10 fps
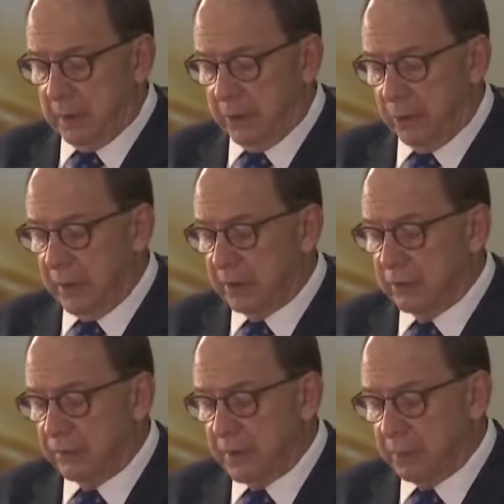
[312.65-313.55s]
correct
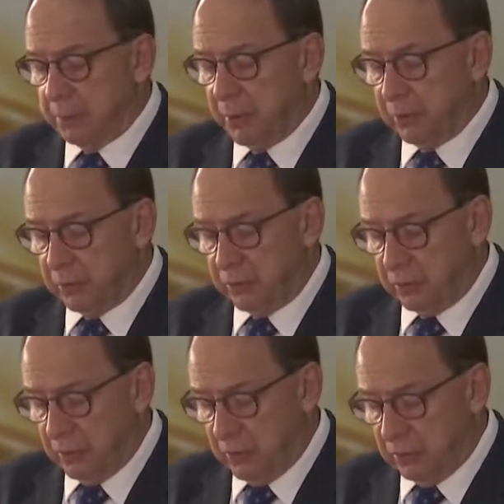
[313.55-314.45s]
in the approach
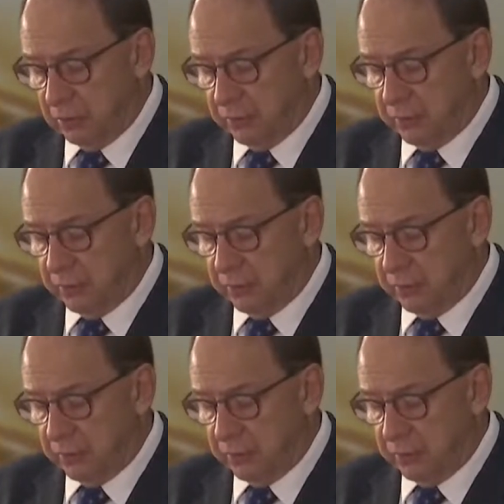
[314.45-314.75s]
of